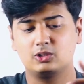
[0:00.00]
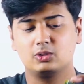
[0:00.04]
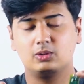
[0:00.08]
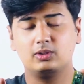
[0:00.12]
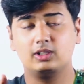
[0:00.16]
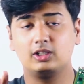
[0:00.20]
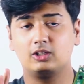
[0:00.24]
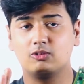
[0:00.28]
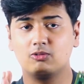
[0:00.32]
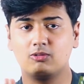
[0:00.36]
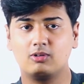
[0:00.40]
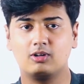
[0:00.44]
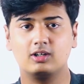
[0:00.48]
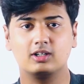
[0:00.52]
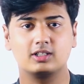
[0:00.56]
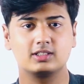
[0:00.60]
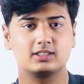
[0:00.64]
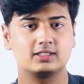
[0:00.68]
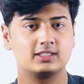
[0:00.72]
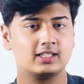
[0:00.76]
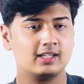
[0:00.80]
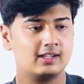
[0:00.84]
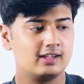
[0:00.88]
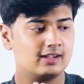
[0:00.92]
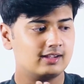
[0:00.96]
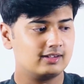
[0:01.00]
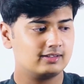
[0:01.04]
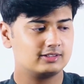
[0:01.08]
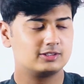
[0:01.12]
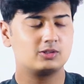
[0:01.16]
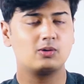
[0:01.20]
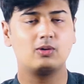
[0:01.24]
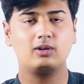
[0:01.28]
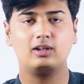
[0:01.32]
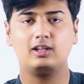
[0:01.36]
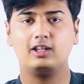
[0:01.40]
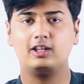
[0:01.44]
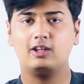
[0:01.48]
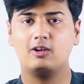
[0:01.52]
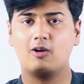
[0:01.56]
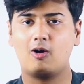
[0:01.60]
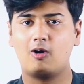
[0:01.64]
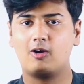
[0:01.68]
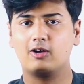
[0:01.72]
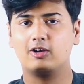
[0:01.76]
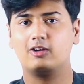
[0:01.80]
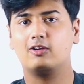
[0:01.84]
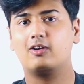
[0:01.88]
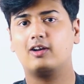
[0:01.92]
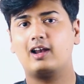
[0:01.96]
So it works solely
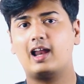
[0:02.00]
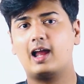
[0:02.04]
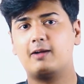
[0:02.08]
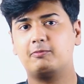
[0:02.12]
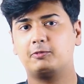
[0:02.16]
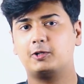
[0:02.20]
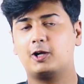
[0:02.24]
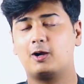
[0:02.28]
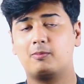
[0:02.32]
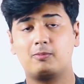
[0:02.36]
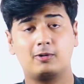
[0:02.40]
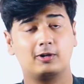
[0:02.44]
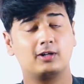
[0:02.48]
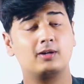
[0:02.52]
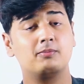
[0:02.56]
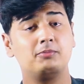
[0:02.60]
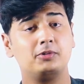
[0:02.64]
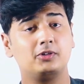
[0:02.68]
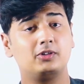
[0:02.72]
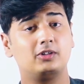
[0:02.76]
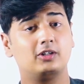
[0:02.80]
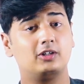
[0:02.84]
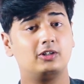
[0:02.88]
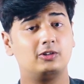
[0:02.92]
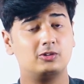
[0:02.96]
on your laptop or computer.